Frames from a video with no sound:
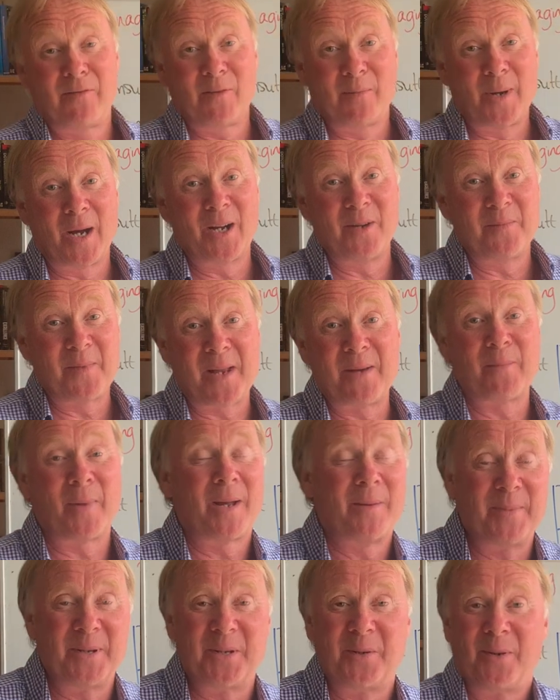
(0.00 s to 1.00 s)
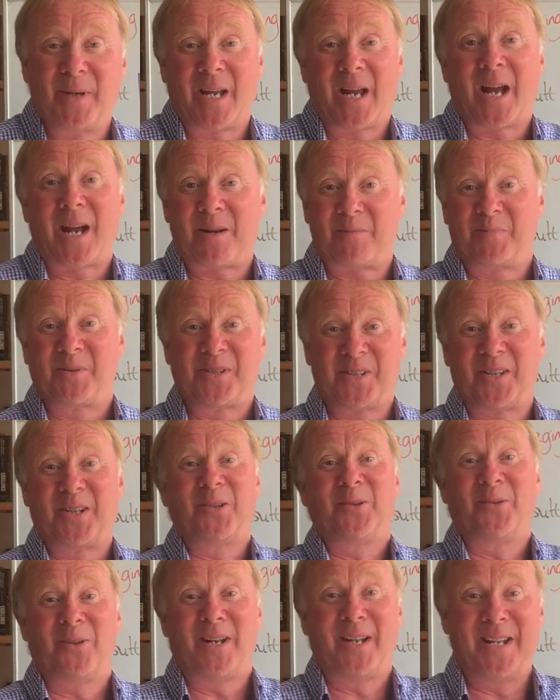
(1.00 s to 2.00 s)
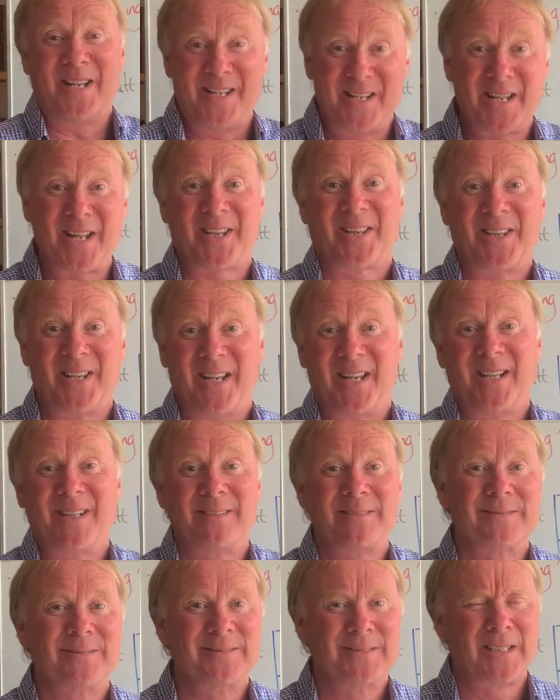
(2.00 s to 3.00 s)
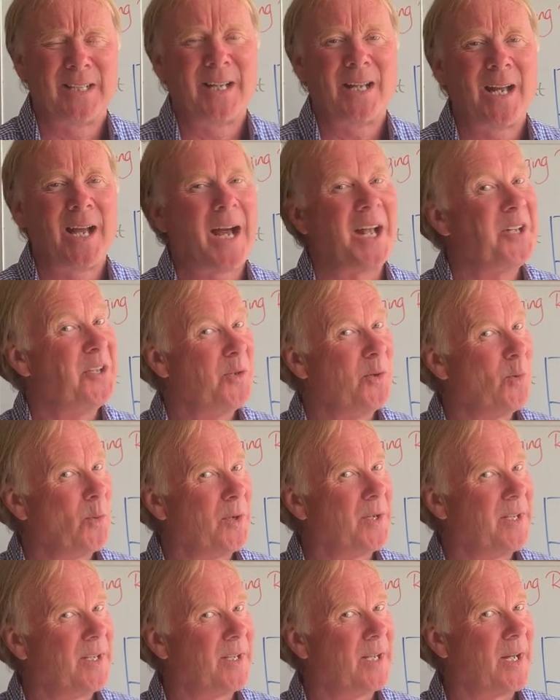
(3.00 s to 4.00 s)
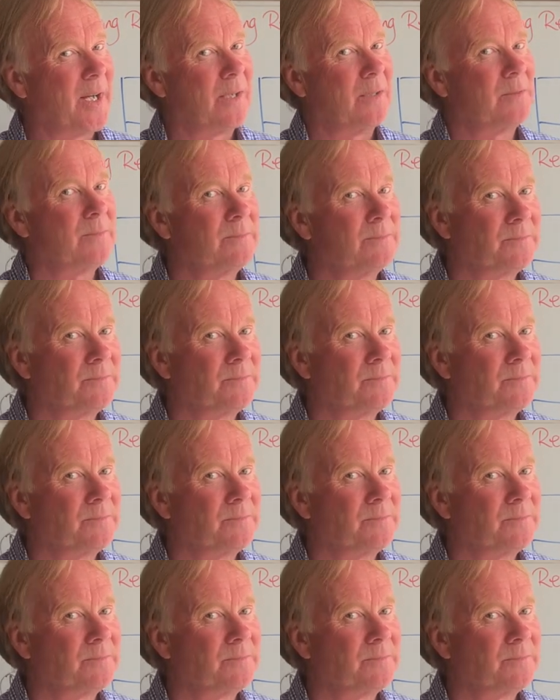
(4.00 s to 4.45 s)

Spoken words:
from home, they might be doing absolutely nothing and you wouldn't know.